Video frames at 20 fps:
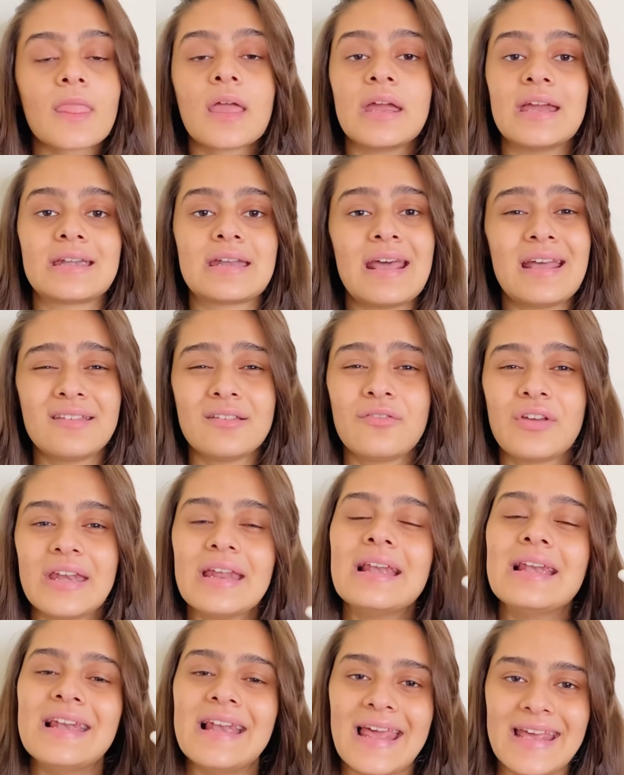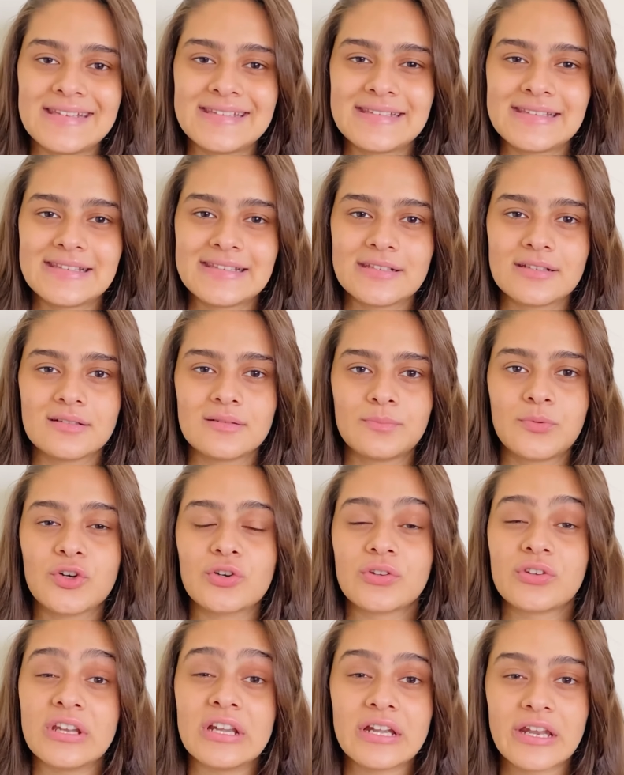it has a very less
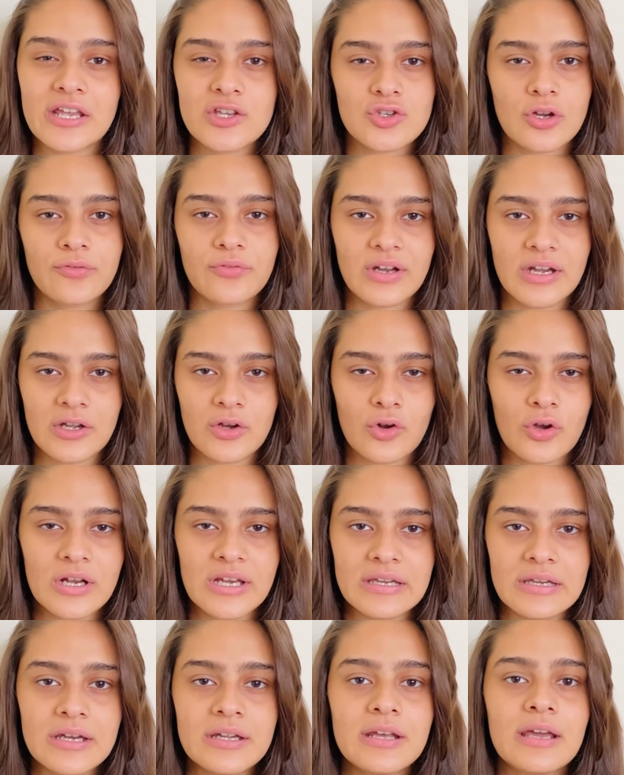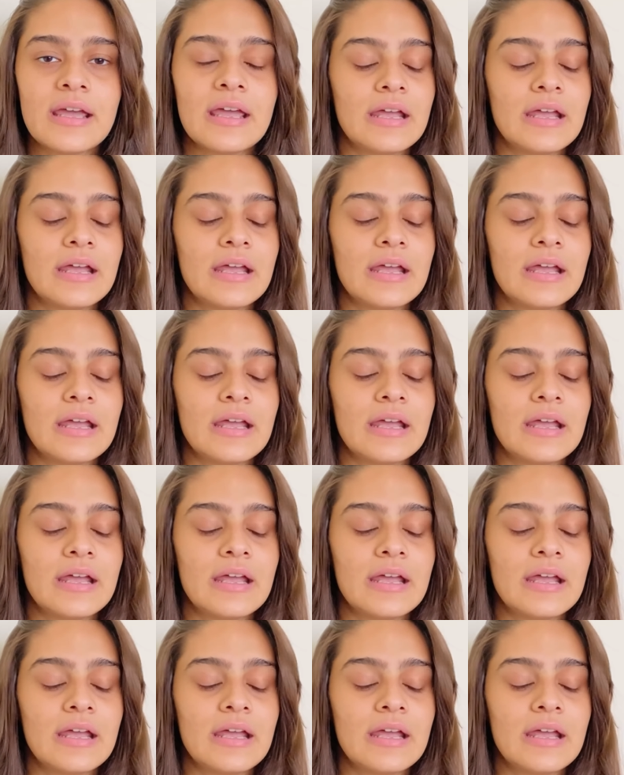percentage of retinol in it,